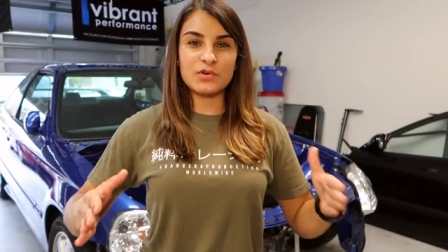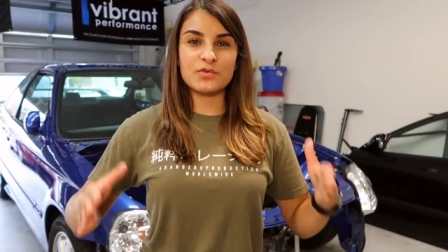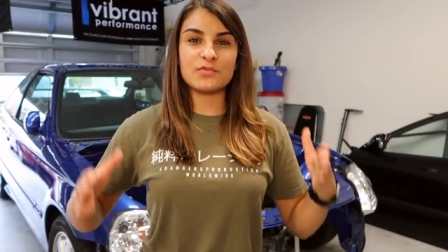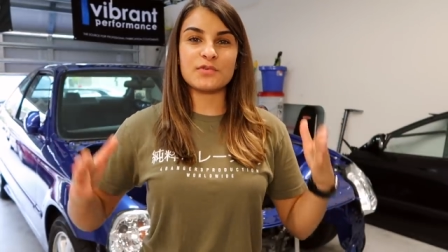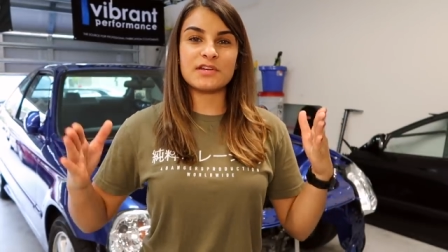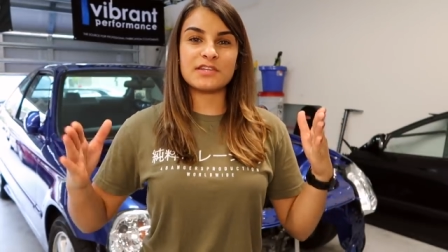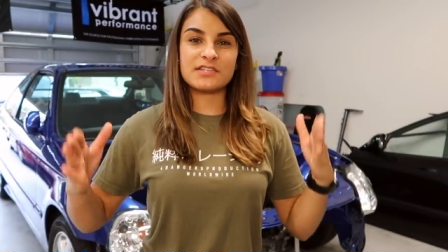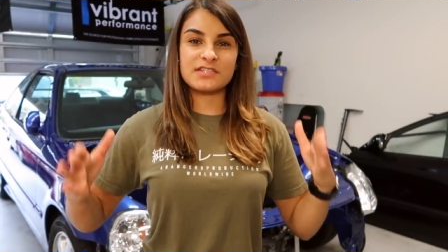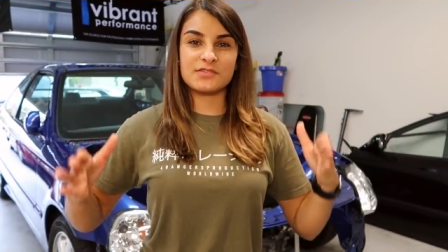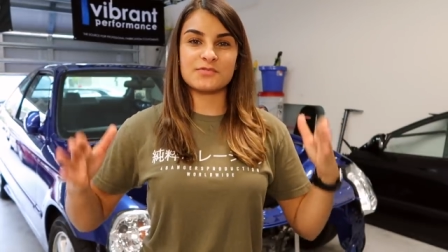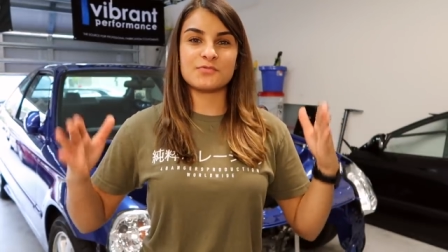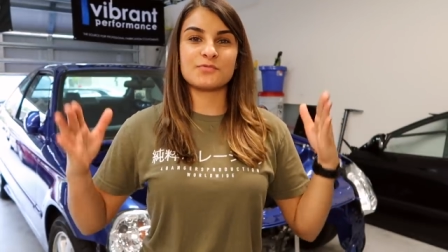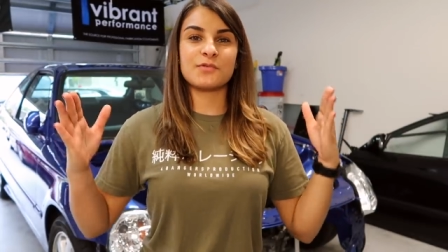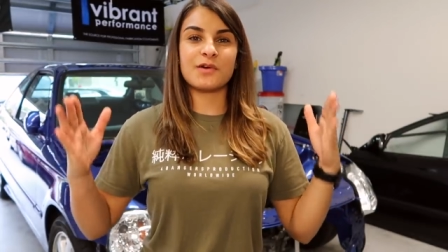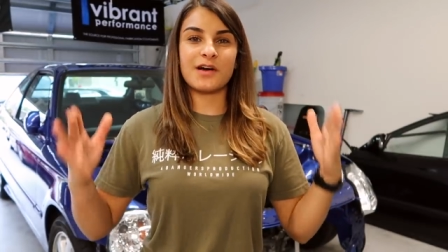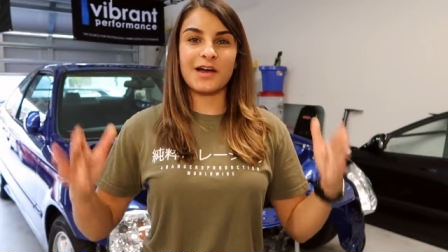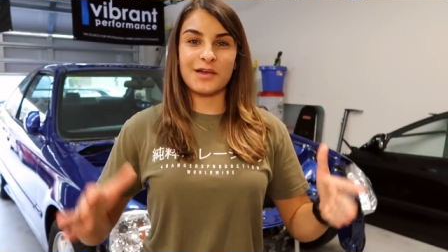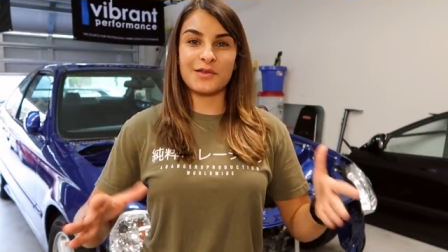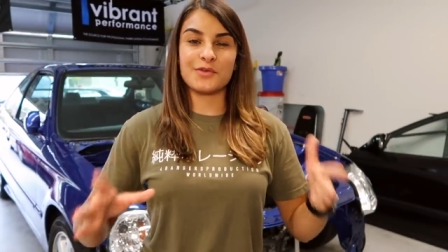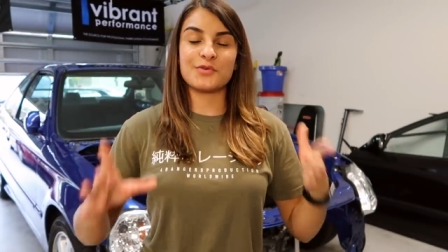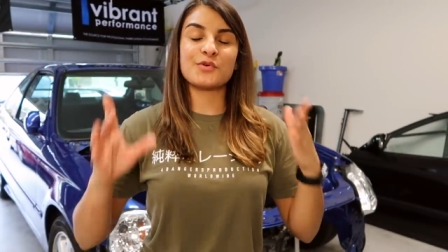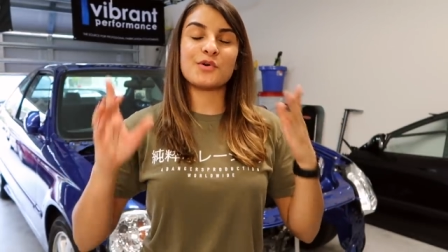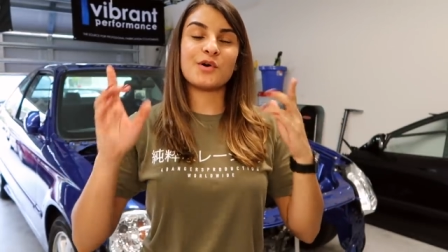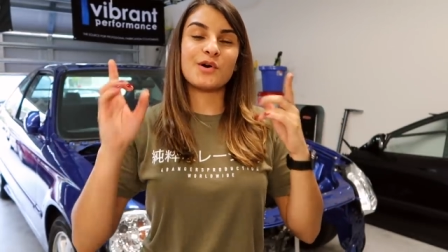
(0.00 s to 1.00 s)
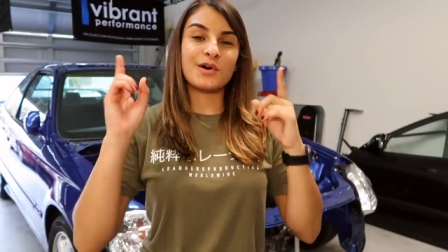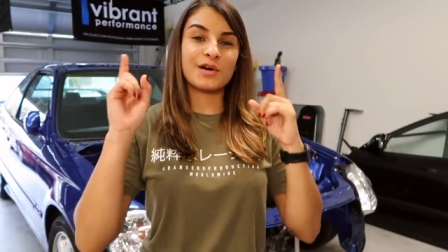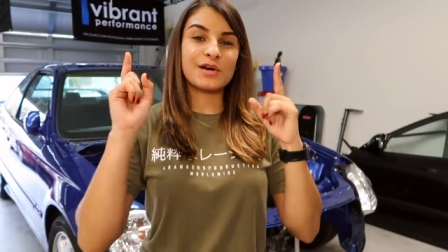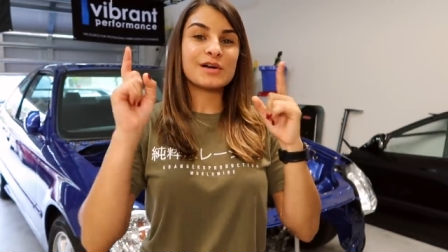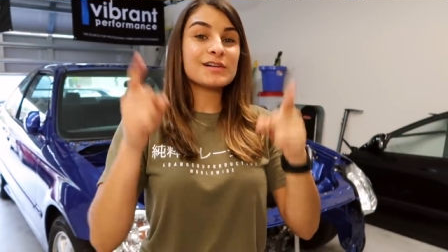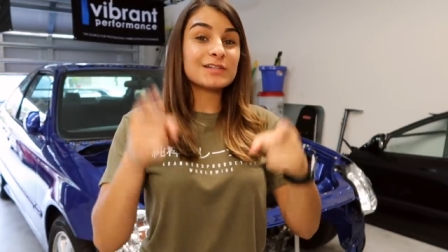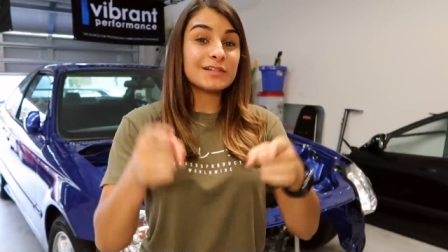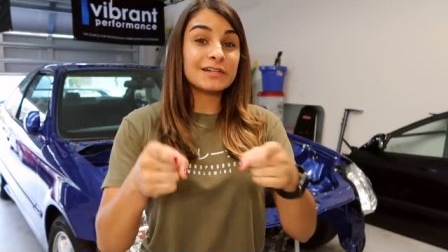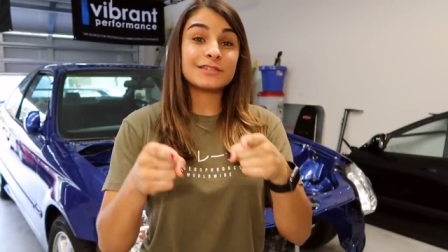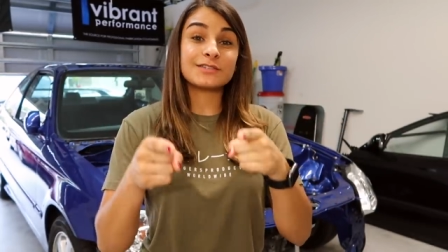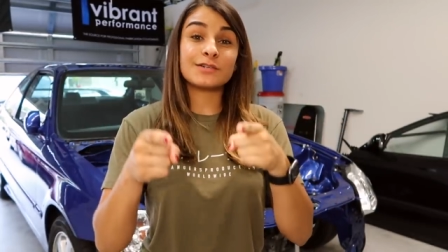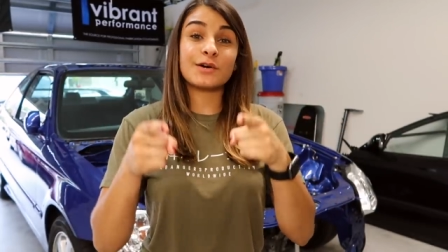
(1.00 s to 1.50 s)
reason why you all
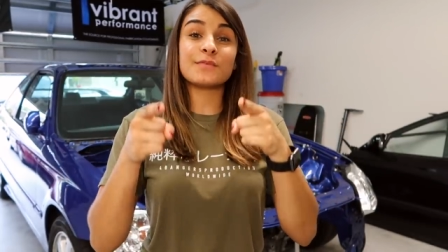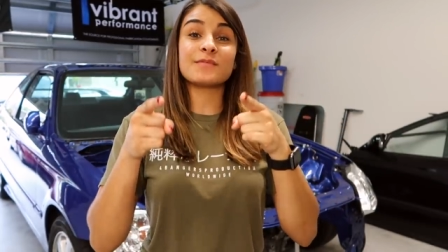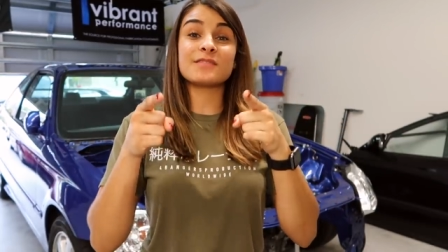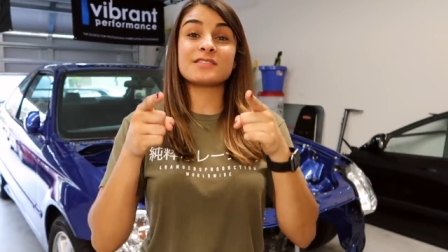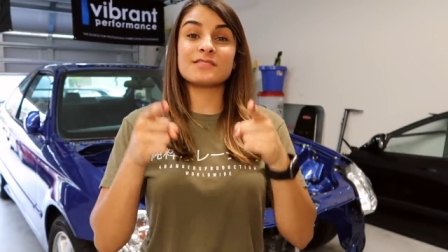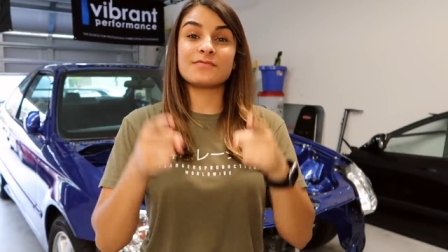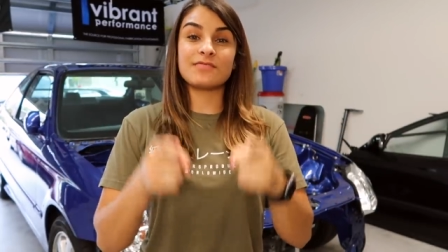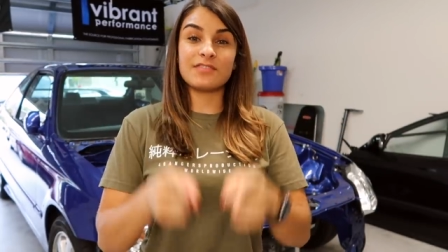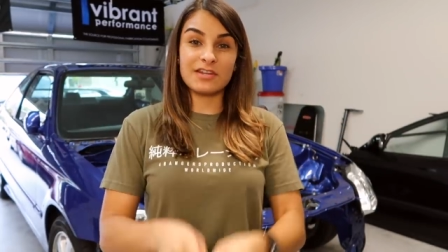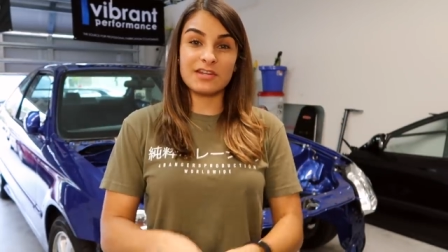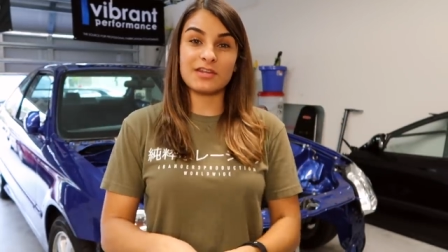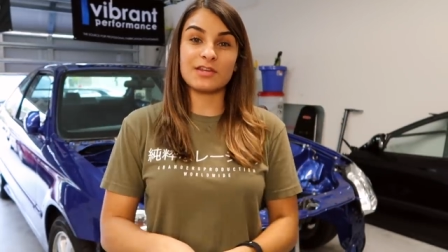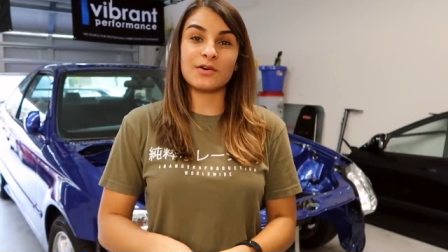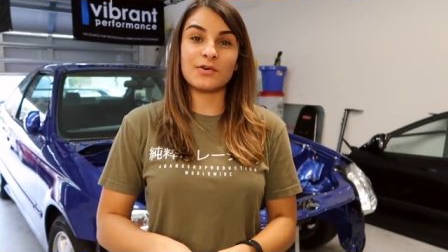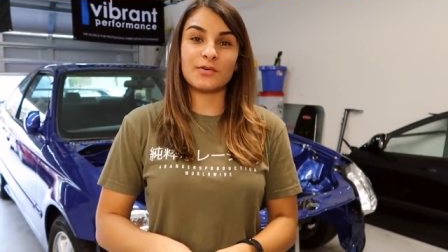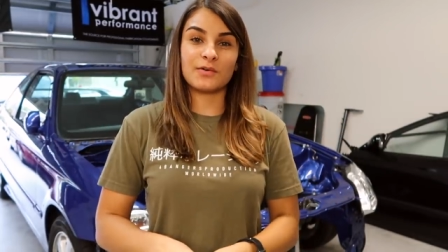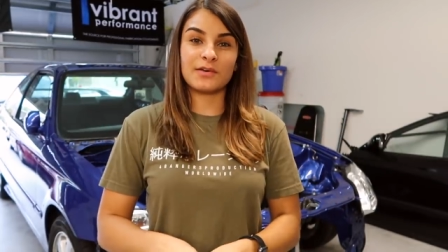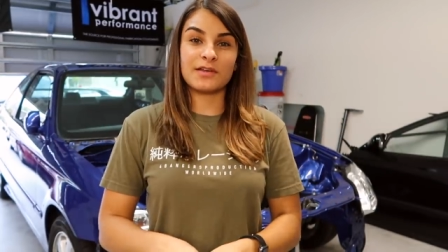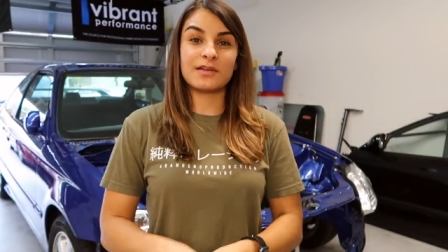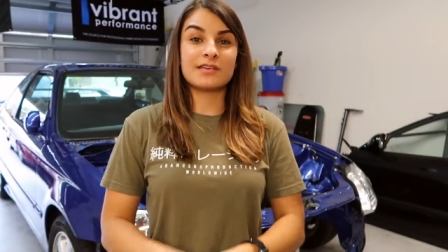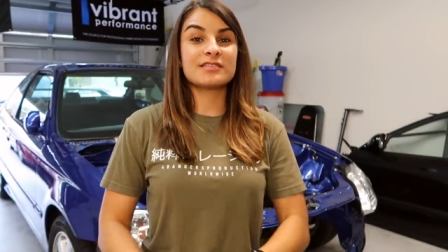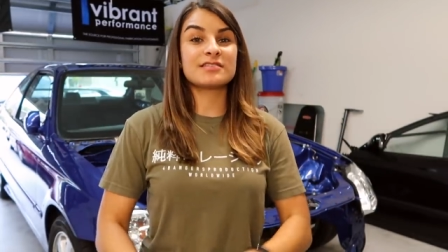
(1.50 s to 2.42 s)
clicked on this video